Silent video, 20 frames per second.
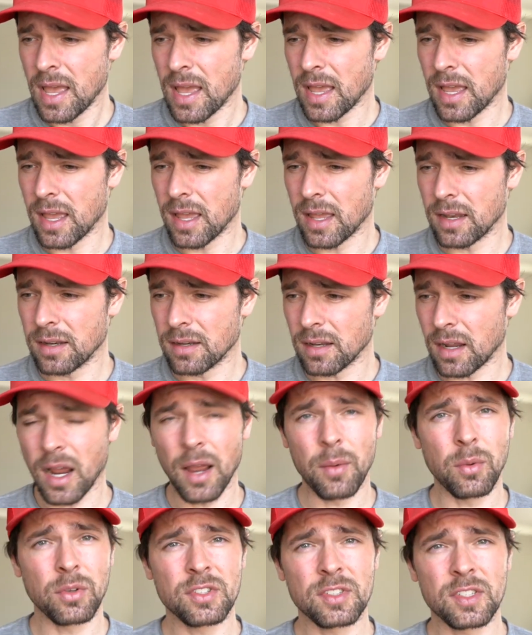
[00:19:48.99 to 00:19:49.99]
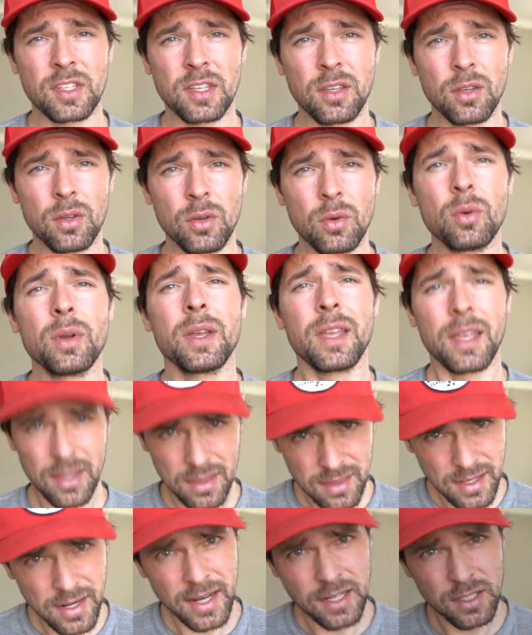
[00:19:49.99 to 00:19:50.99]
and I will see you
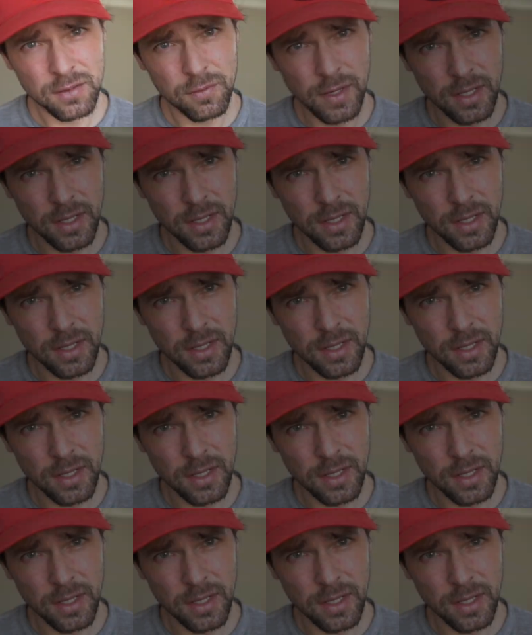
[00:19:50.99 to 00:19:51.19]
in the next